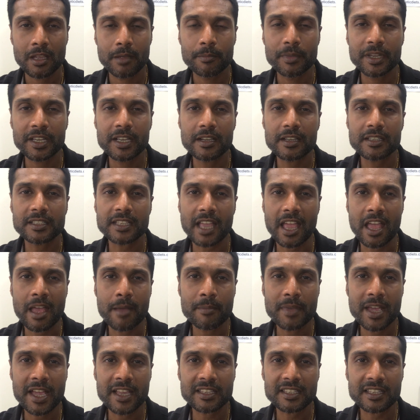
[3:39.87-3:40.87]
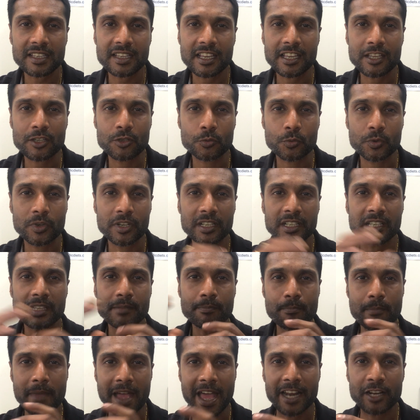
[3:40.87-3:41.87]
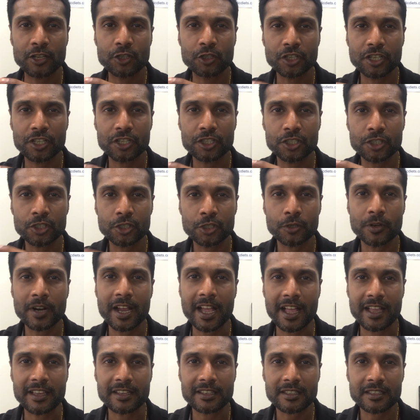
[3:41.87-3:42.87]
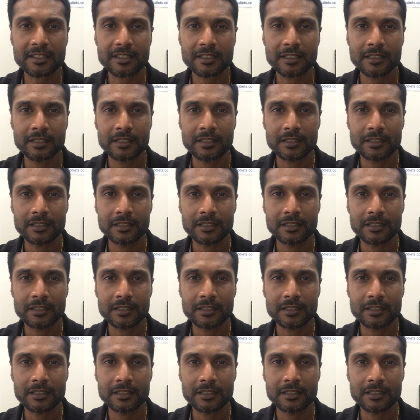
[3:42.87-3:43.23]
Because MS is really managing stress,